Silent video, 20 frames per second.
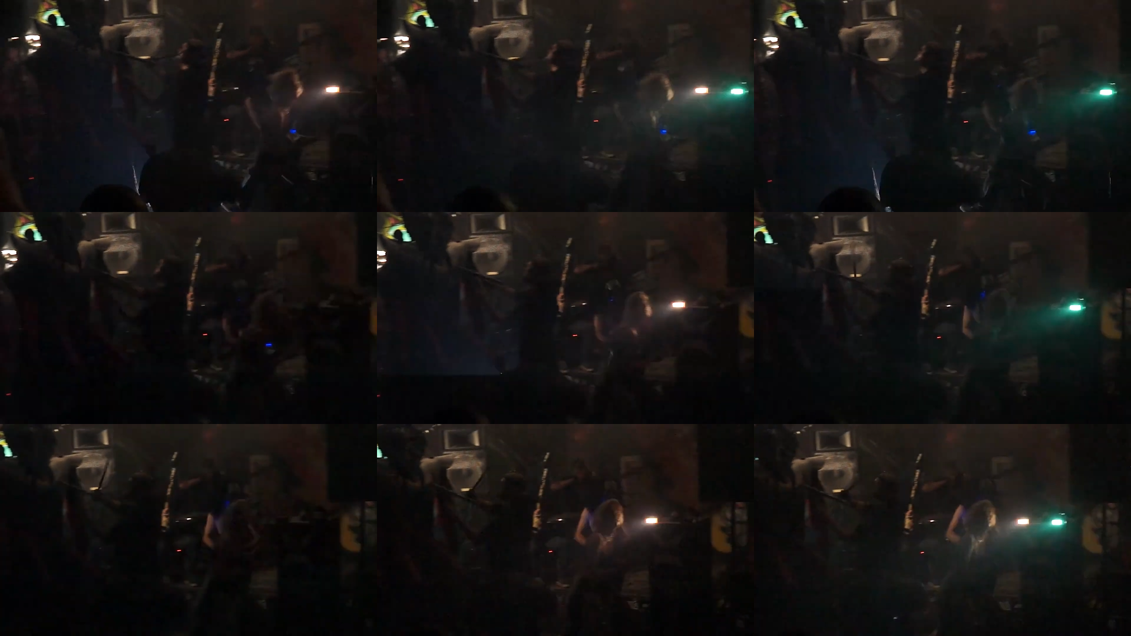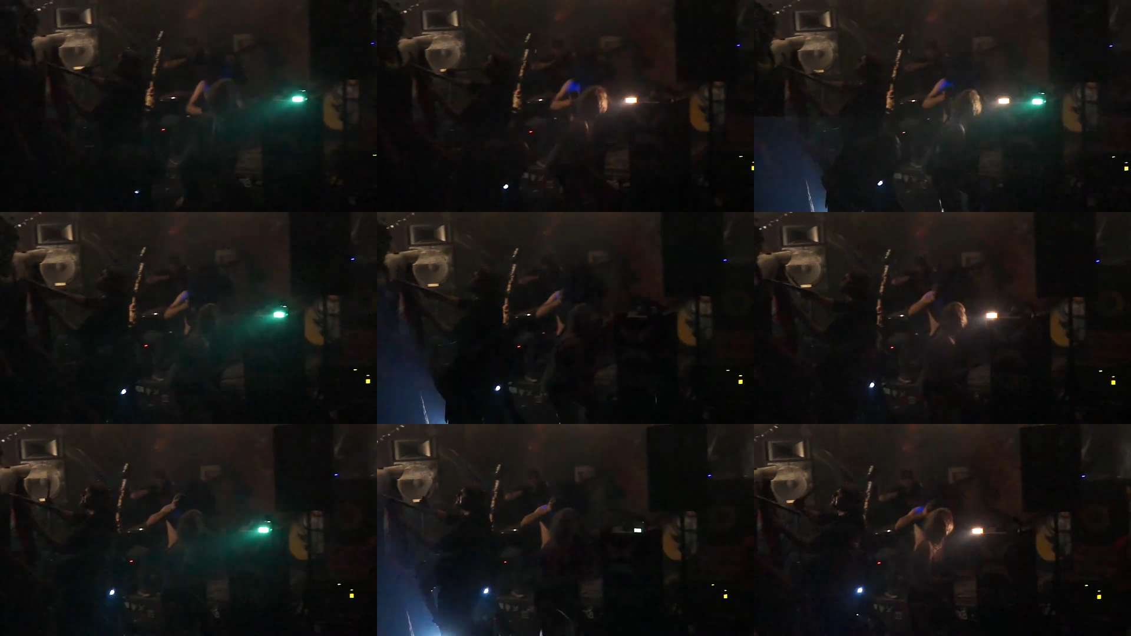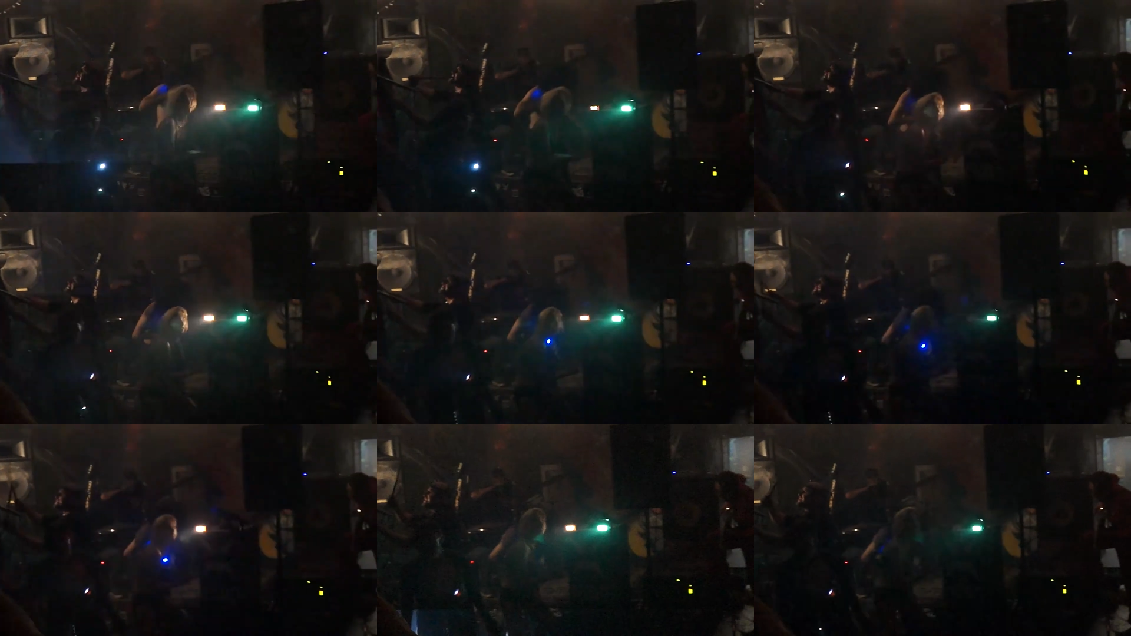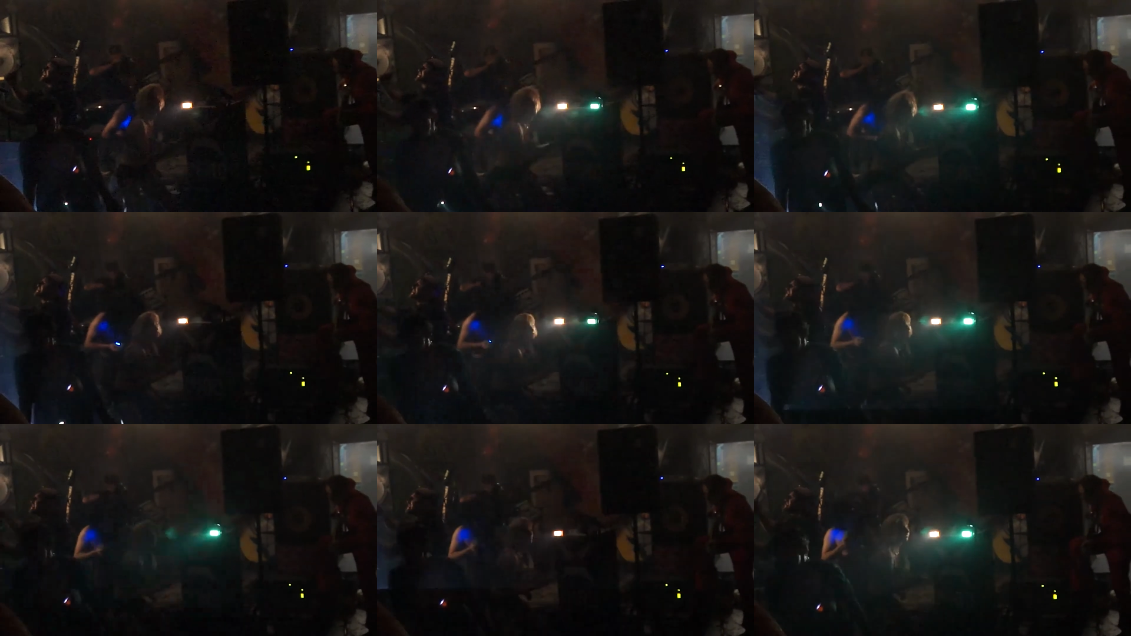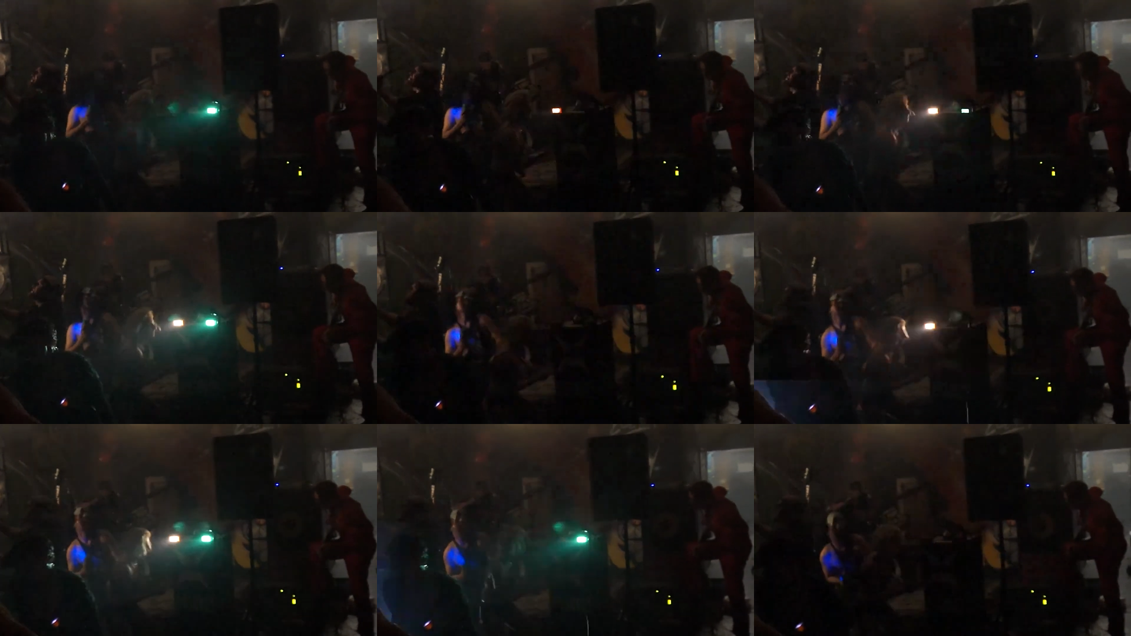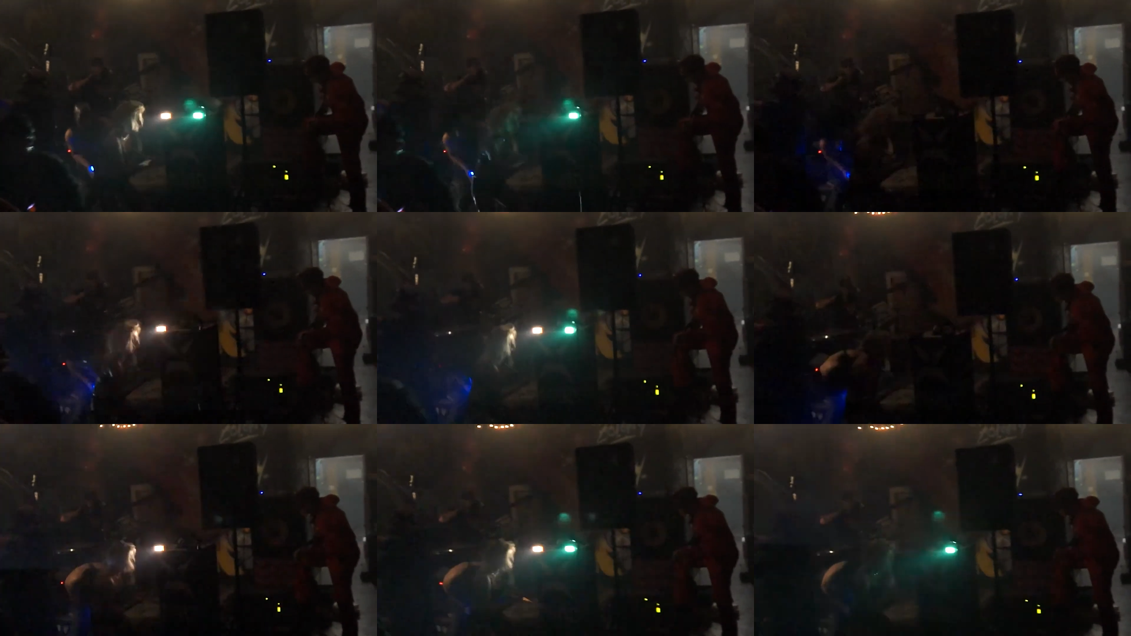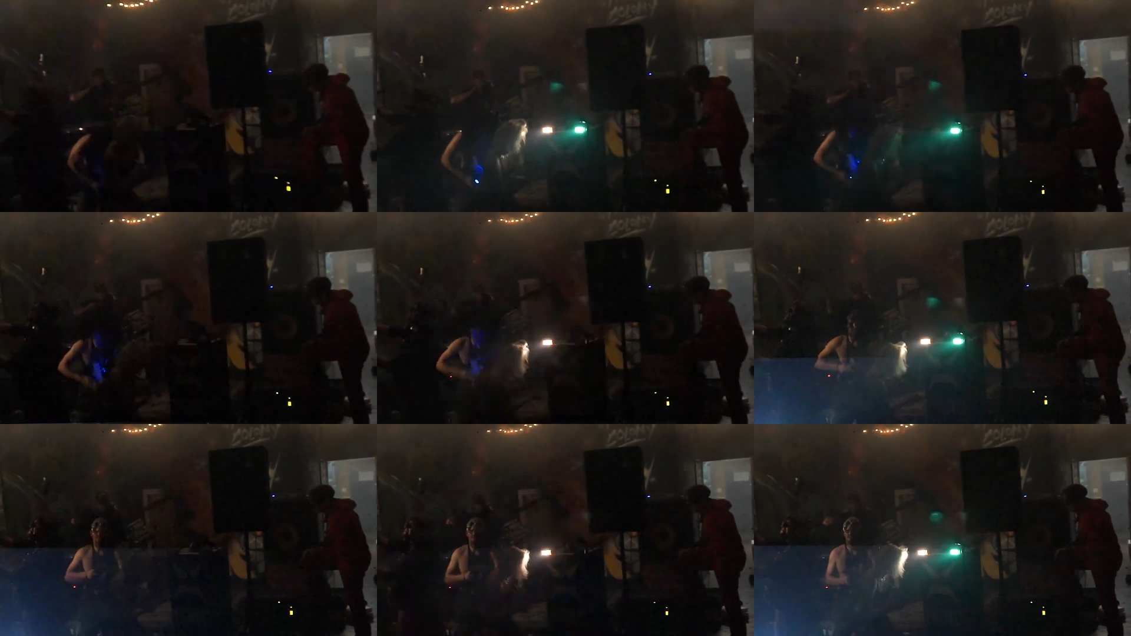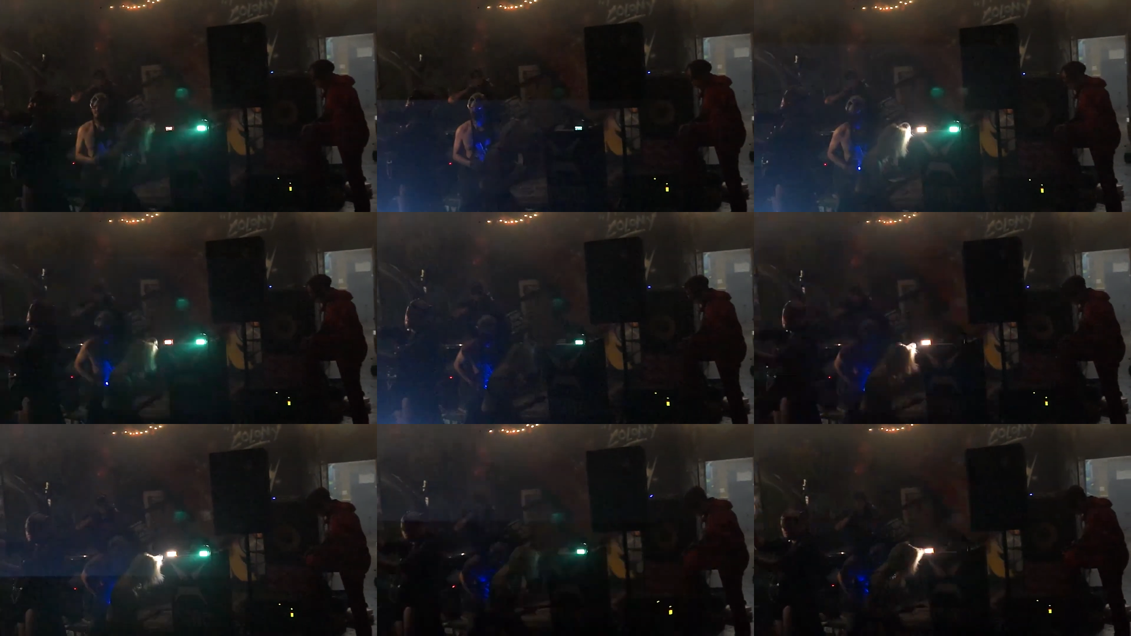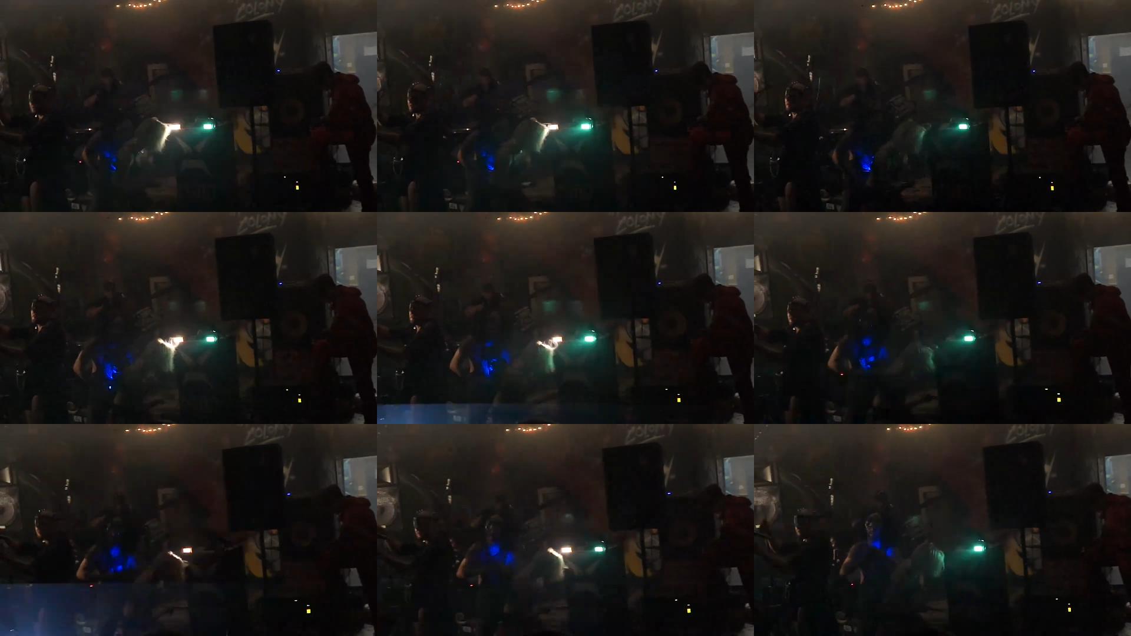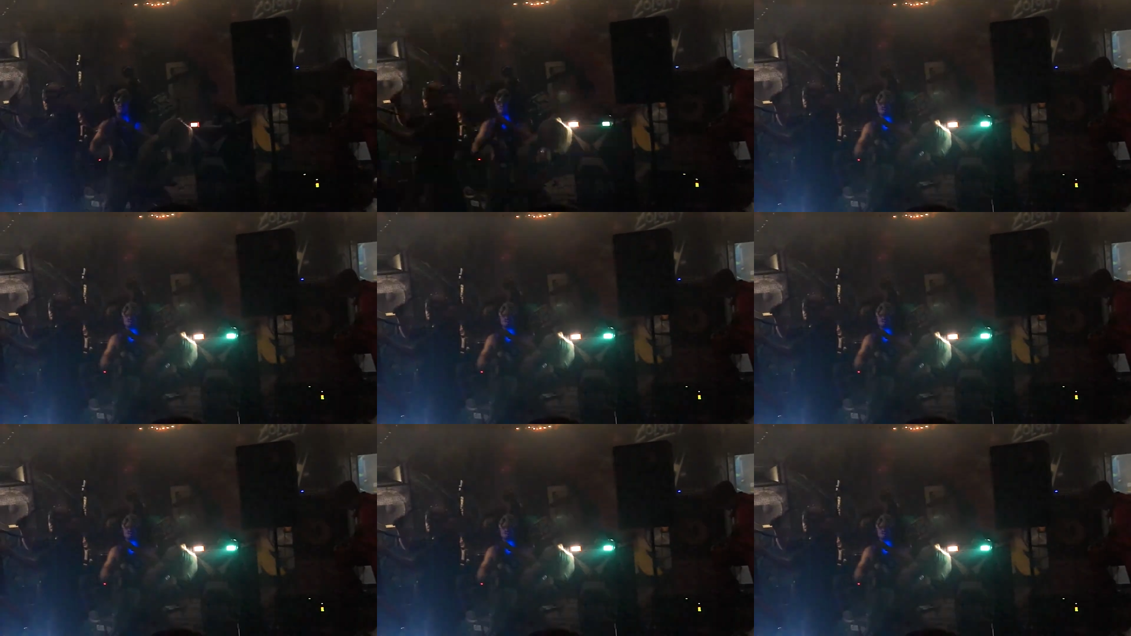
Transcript: Nobody's mouth can be seen.